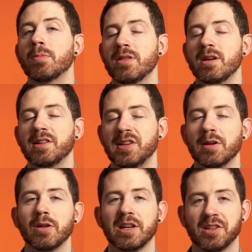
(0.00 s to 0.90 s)
within a
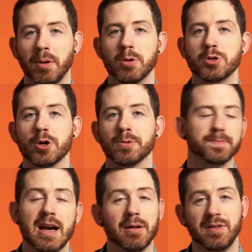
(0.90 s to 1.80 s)
single exposure.
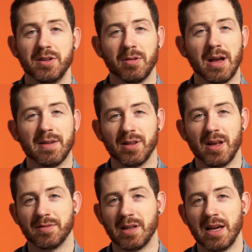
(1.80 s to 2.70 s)
Now, if you don't have a
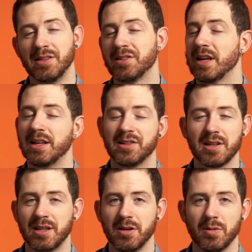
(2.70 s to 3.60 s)
lot of lights, it's
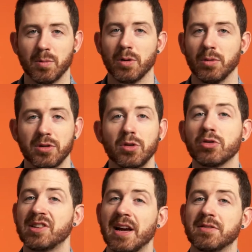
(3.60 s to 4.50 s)
not the end of the world. You'll
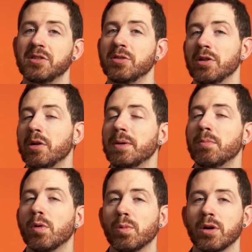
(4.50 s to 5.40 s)
just have to do a little bit
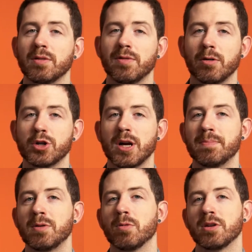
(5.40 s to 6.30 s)
more work in
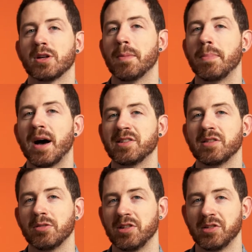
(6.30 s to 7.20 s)
Photoshop in order to composite
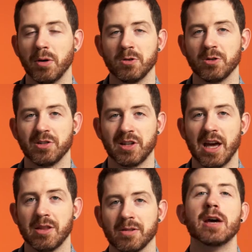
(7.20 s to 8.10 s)
those exposures
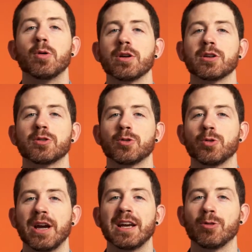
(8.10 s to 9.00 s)
together. In order to
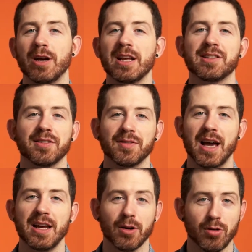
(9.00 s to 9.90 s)
create gradients of
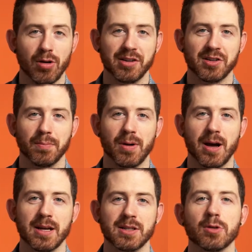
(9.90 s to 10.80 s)
light across your
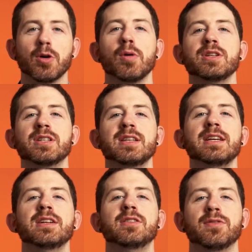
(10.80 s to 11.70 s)
product, you're going to
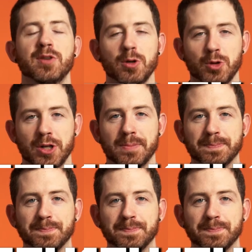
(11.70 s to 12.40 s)
need diffusion.